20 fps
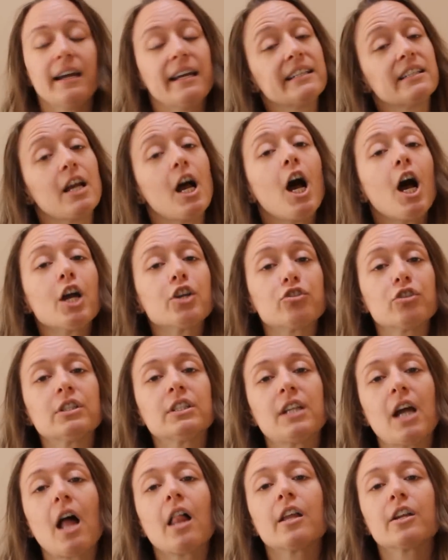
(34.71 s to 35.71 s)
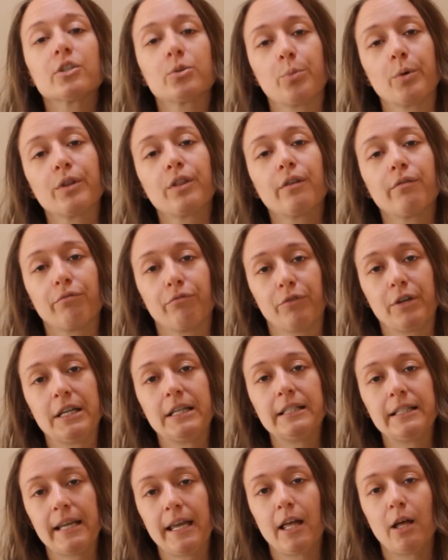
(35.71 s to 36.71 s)
is $100 worth of
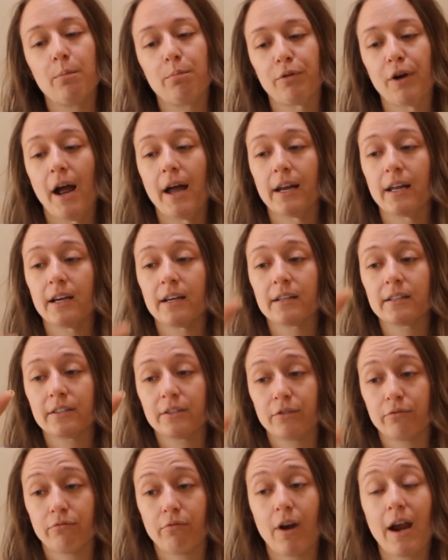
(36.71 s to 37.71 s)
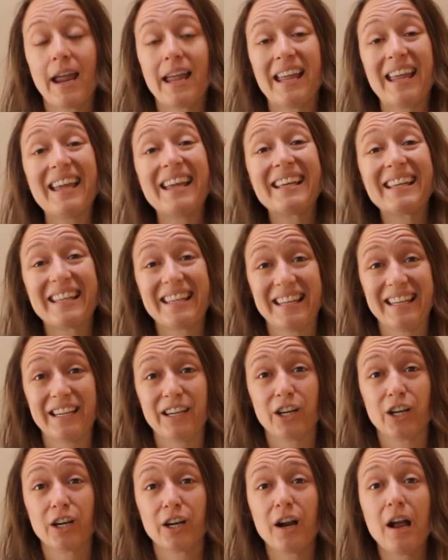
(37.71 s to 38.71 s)
retail products right
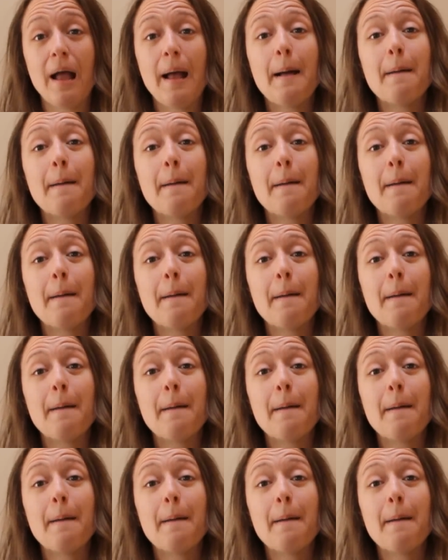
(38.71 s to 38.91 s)
here.